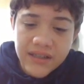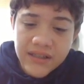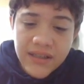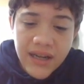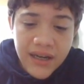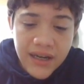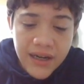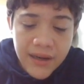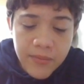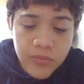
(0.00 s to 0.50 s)

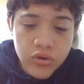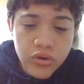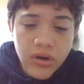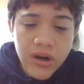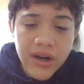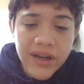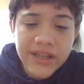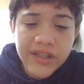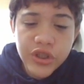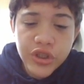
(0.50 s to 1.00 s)

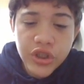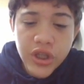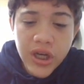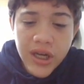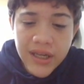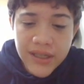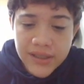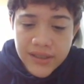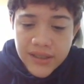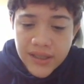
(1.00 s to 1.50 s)
Nakamura is
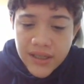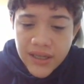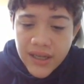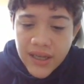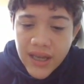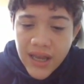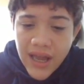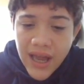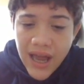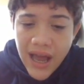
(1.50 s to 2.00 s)
just
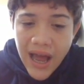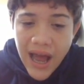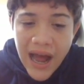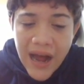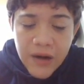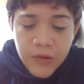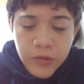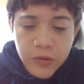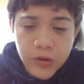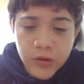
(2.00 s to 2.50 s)

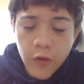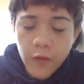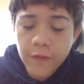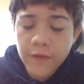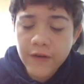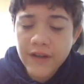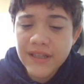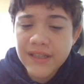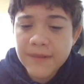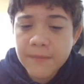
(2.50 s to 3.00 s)
out
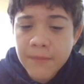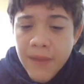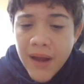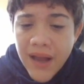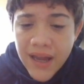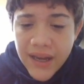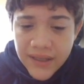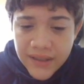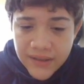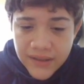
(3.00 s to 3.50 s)
of his
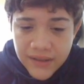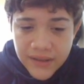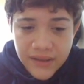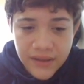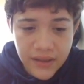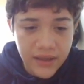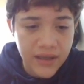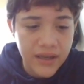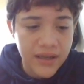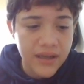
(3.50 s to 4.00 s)
mind.
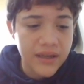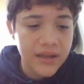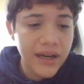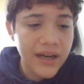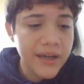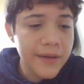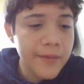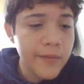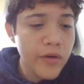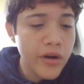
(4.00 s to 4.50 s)

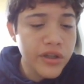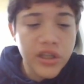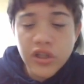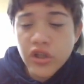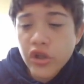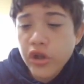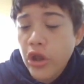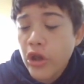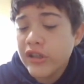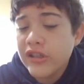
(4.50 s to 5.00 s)
Nakamura
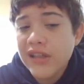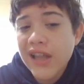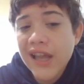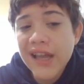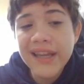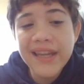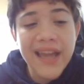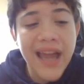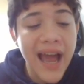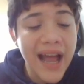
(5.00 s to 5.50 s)
just lost
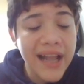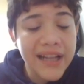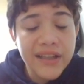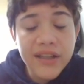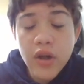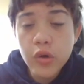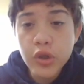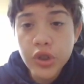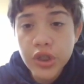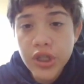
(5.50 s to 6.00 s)
like he had
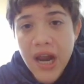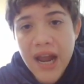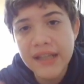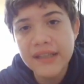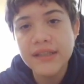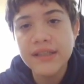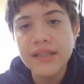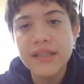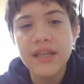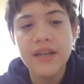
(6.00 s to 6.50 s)
no
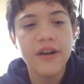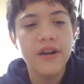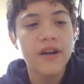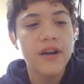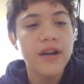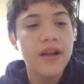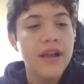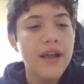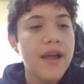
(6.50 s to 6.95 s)
chance here.